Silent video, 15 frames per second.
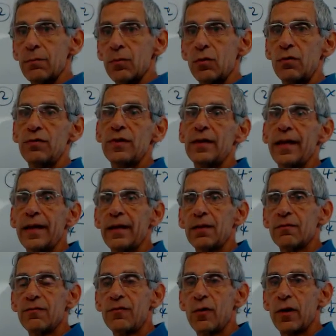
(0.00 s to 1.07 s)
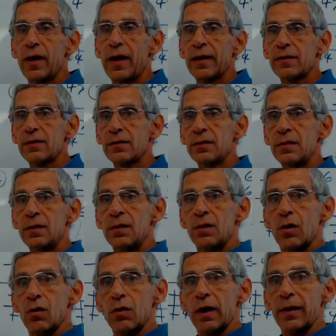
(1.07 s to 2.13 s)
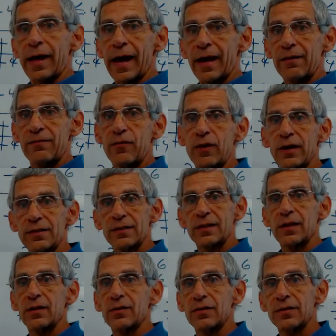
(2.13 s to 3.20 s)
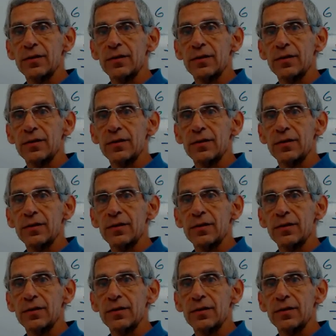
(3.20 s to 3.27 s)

I moved the negative 4x, well, I added 4x to the other